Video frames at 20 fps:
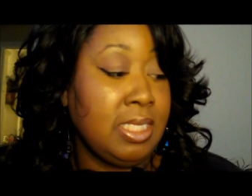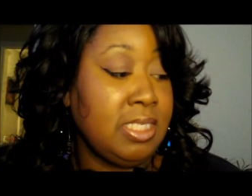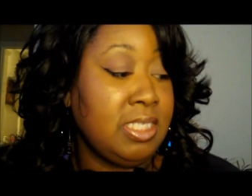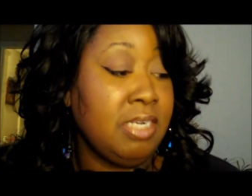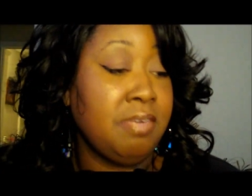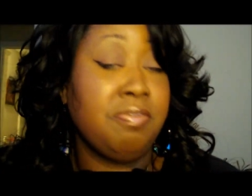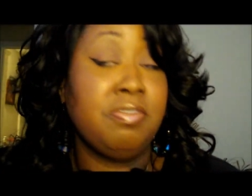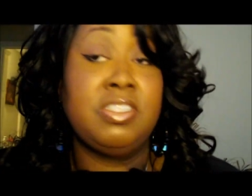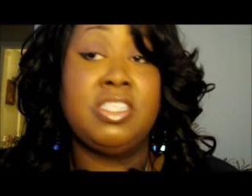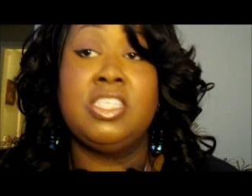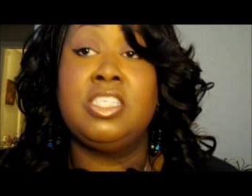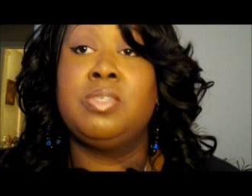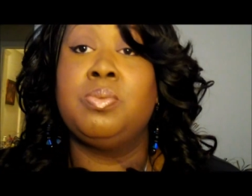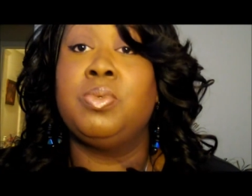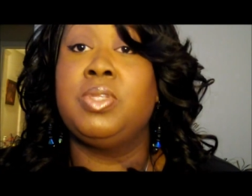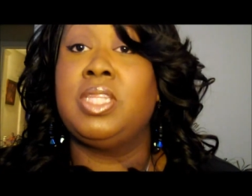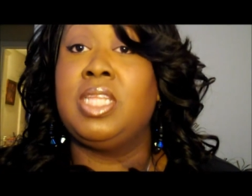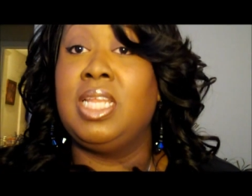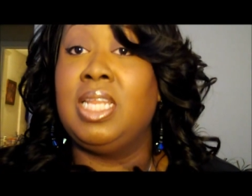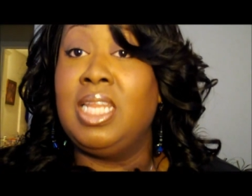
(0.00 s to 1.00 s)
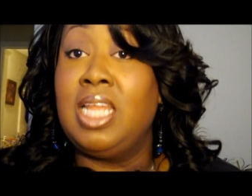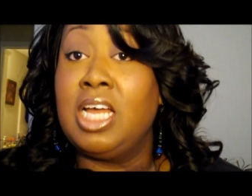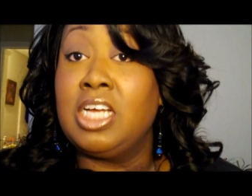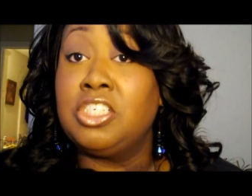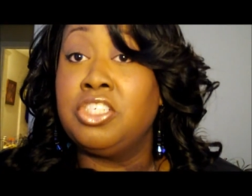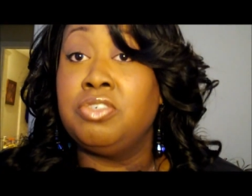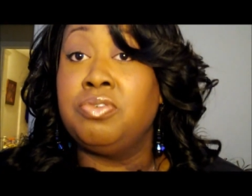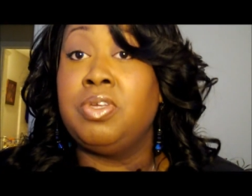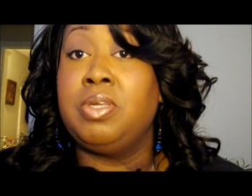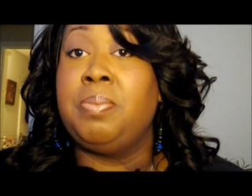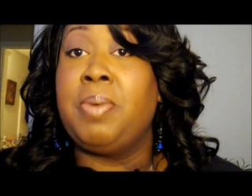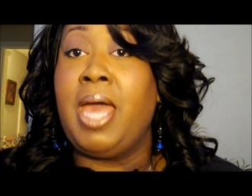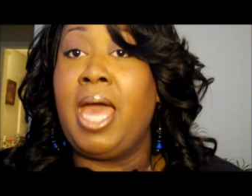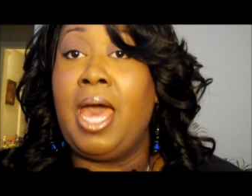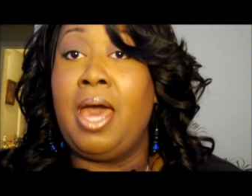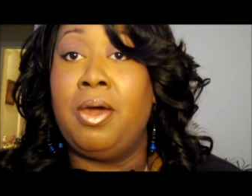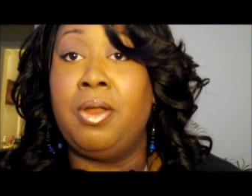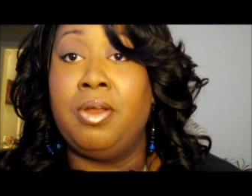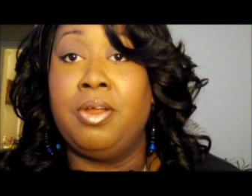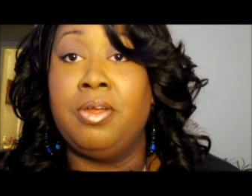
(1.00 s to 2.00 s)
The differences with the luxury
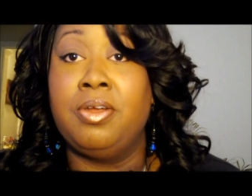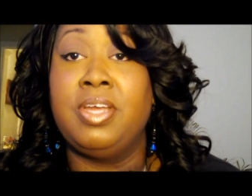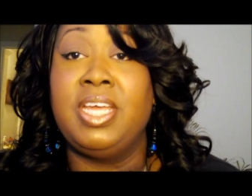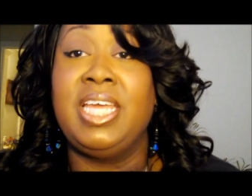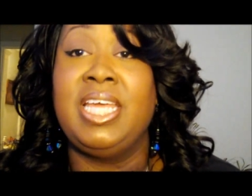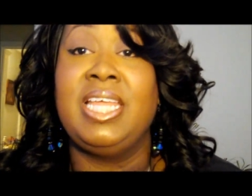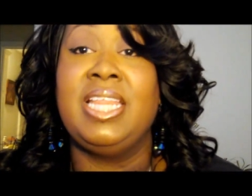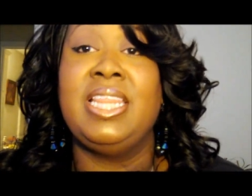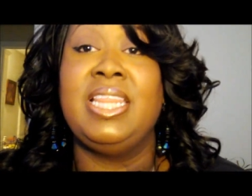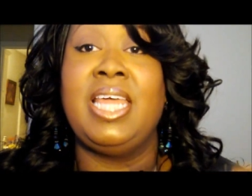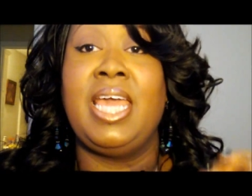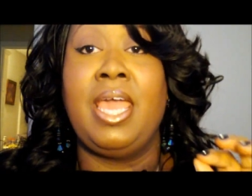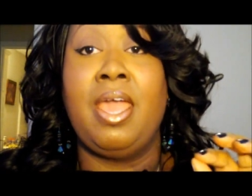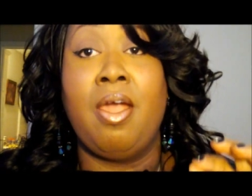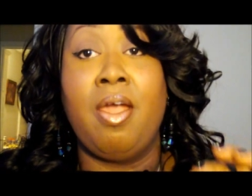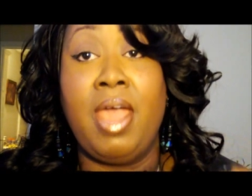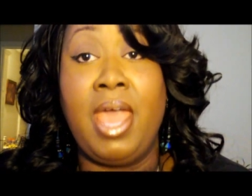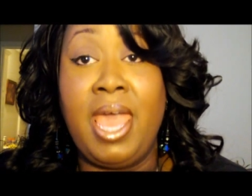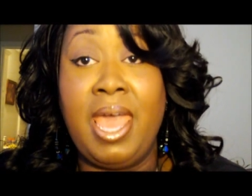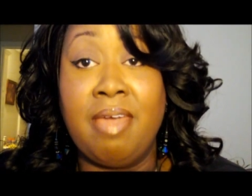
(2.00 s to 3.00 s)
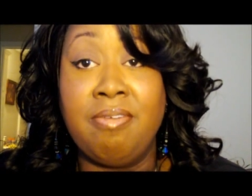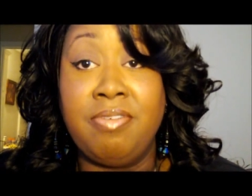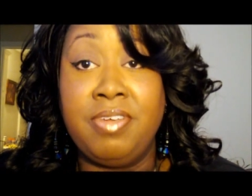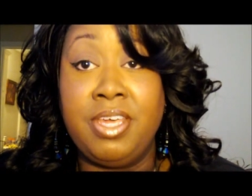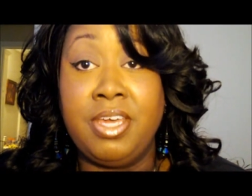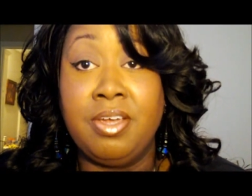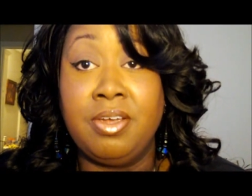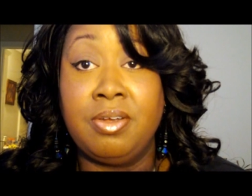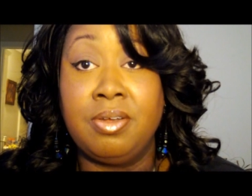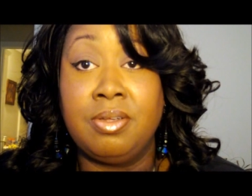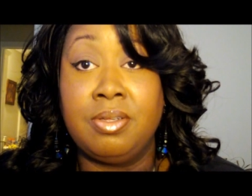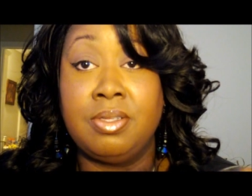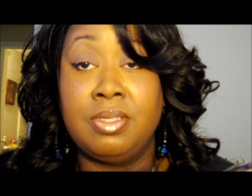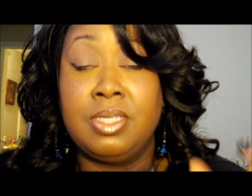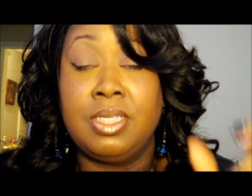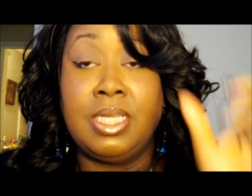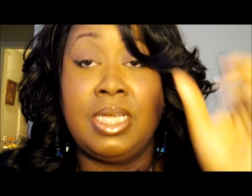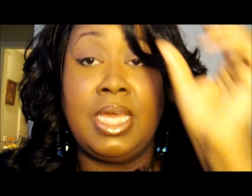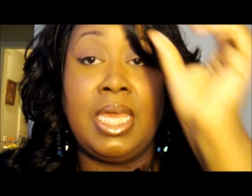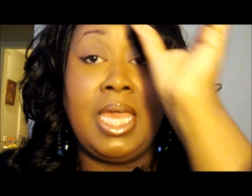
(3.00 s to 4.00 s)
powder, they are heavier
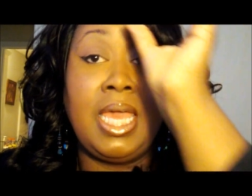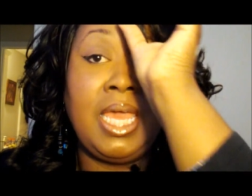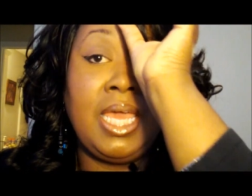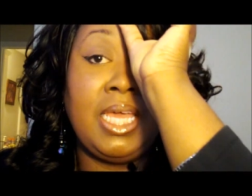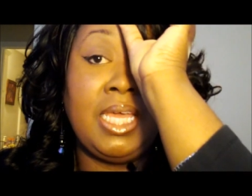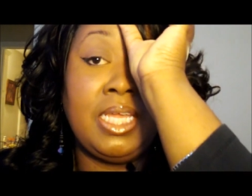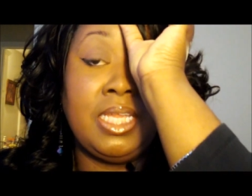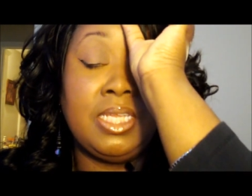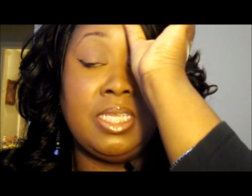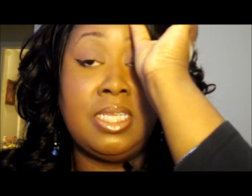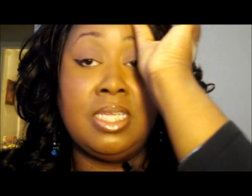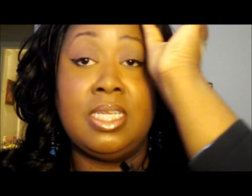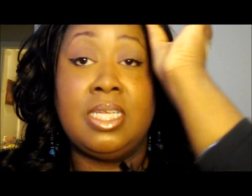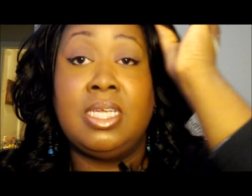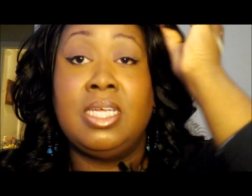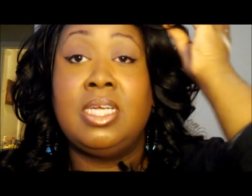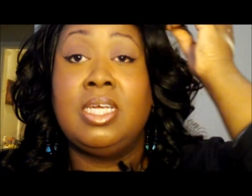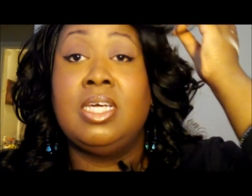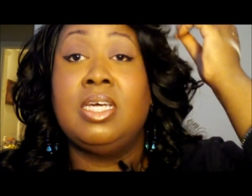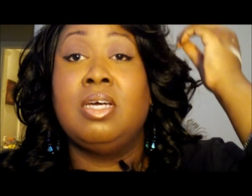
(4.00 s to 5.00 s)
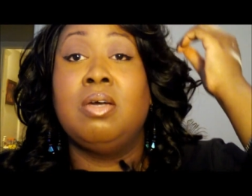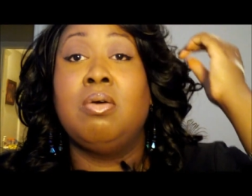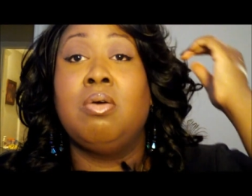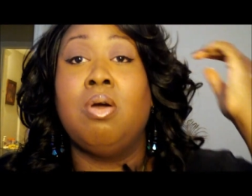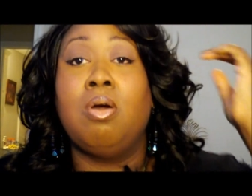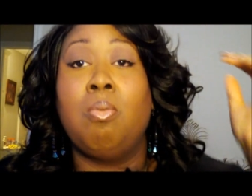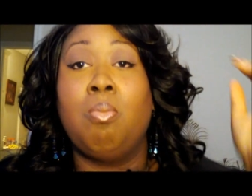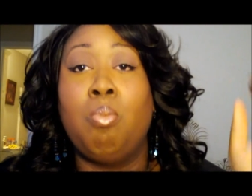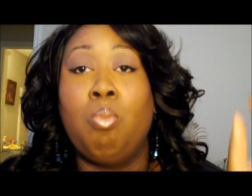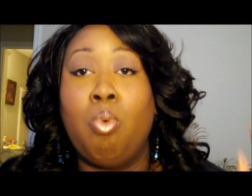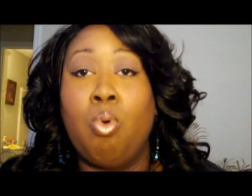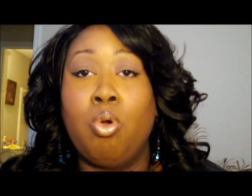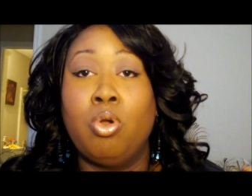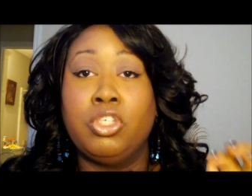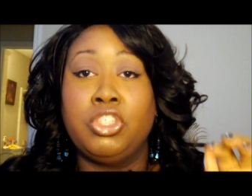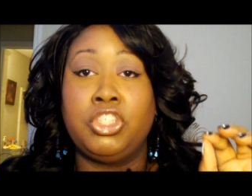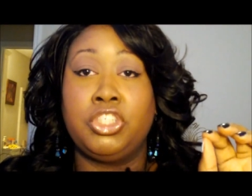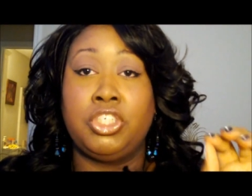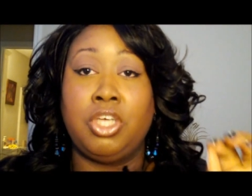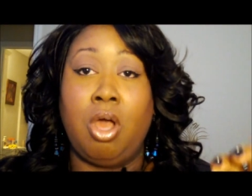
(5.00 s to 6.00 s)
and
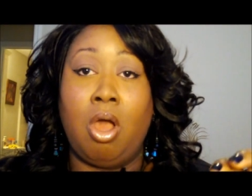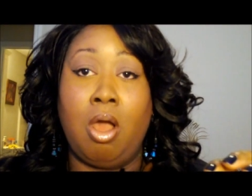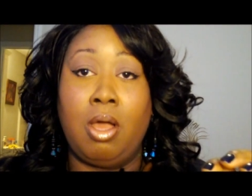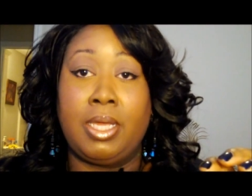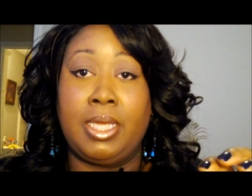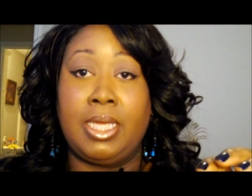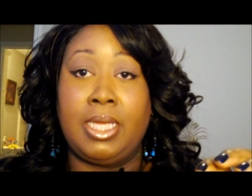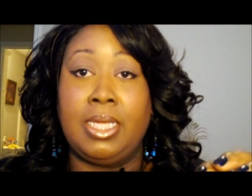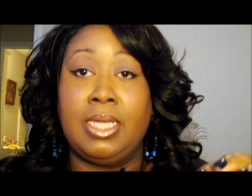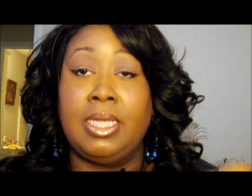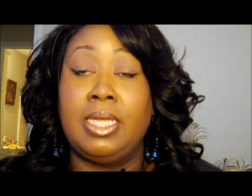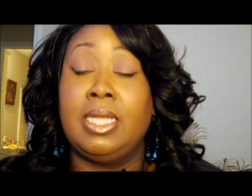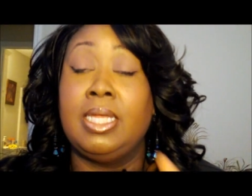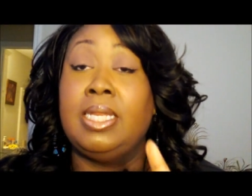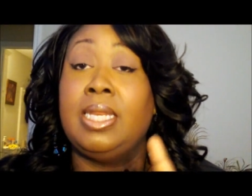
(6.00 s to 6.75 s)
more chalky.